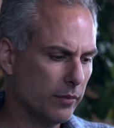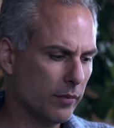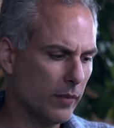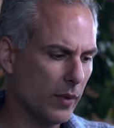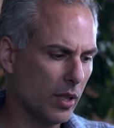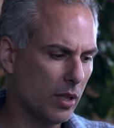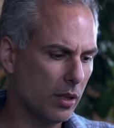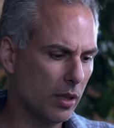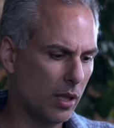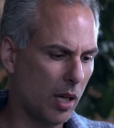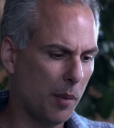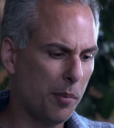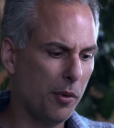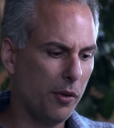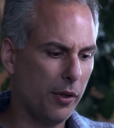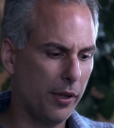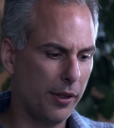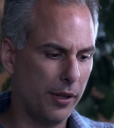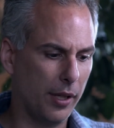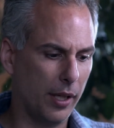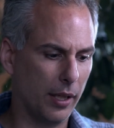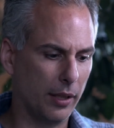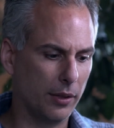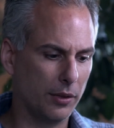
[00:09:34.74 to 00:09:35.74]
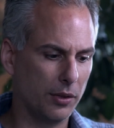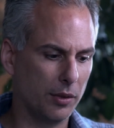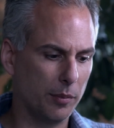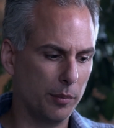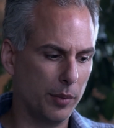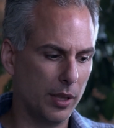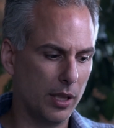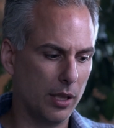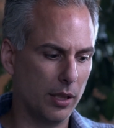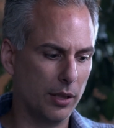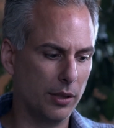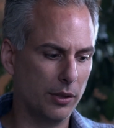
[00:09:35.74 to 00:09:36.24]
A couple of things,
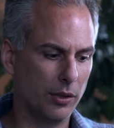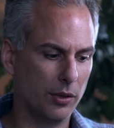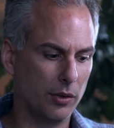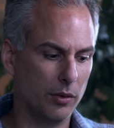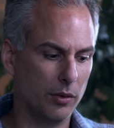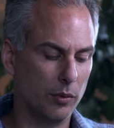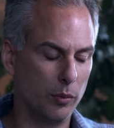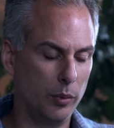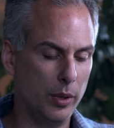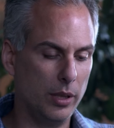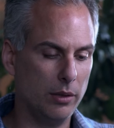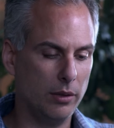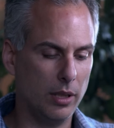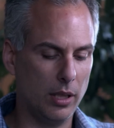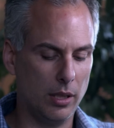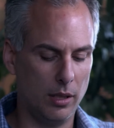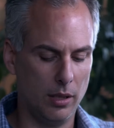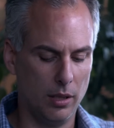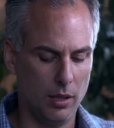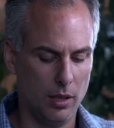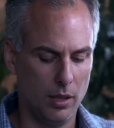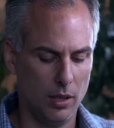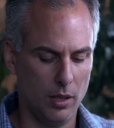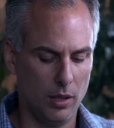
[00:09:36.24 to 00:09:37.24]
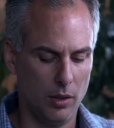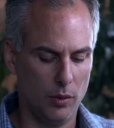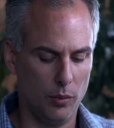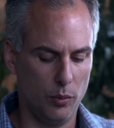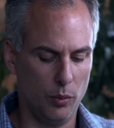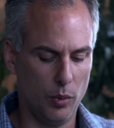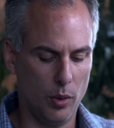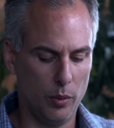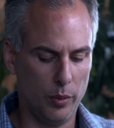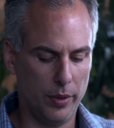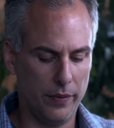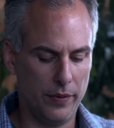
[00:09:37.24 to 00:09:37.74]
because really
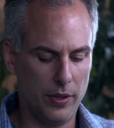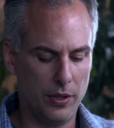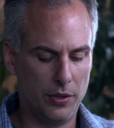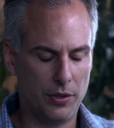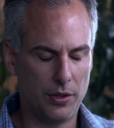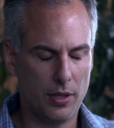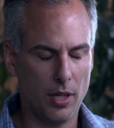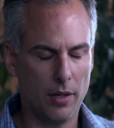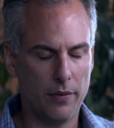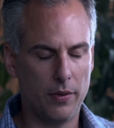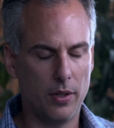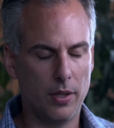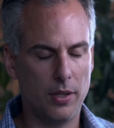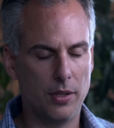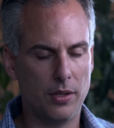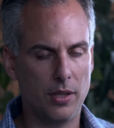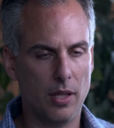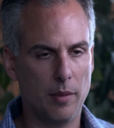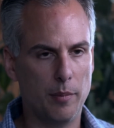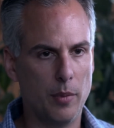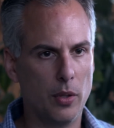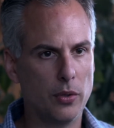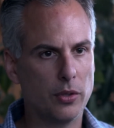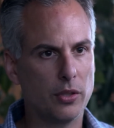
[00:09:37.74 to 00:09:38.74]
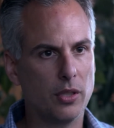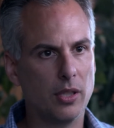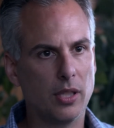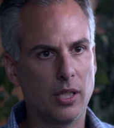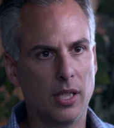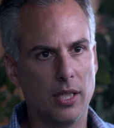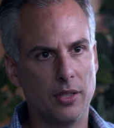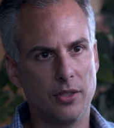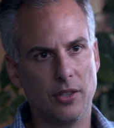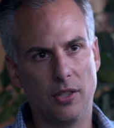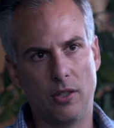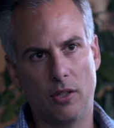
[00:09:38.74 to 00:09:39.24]
what we've discovered is that most of the
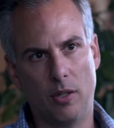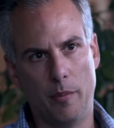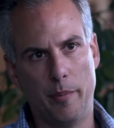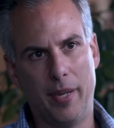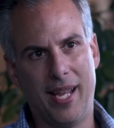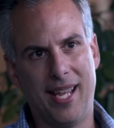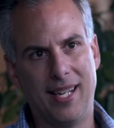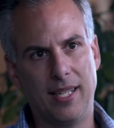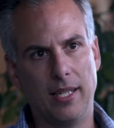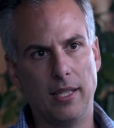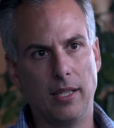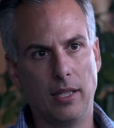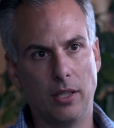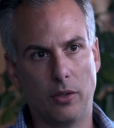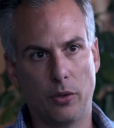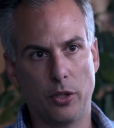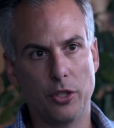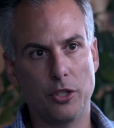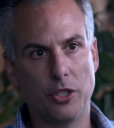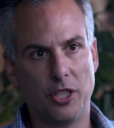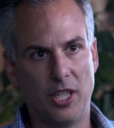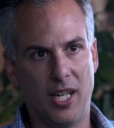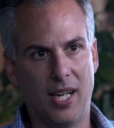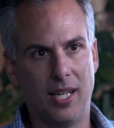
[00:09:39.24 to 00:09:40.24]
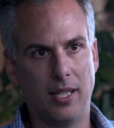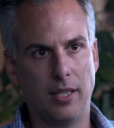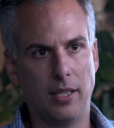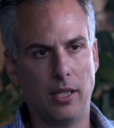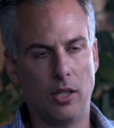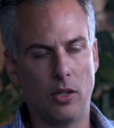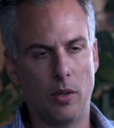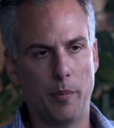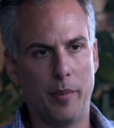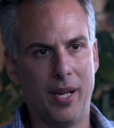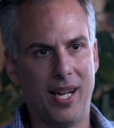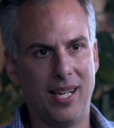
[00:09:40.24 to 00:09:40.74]
kids that are abandoning Christianity
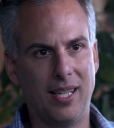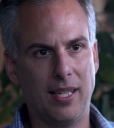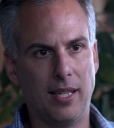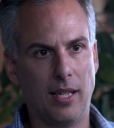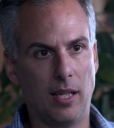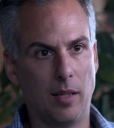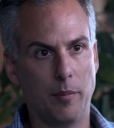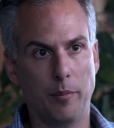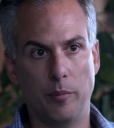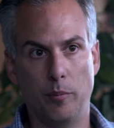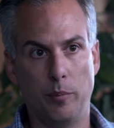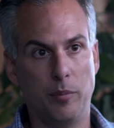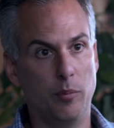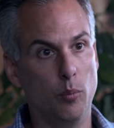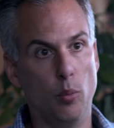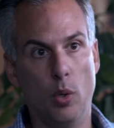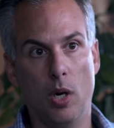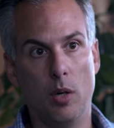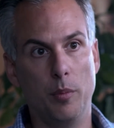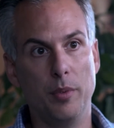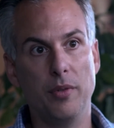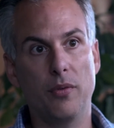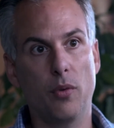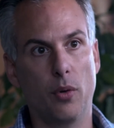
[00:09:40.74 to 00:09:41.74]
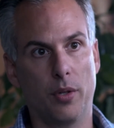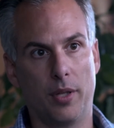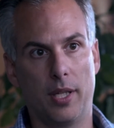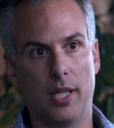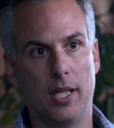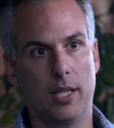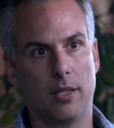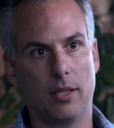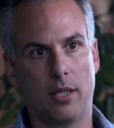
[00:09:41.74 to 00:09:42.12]
are abandoning it well before they get to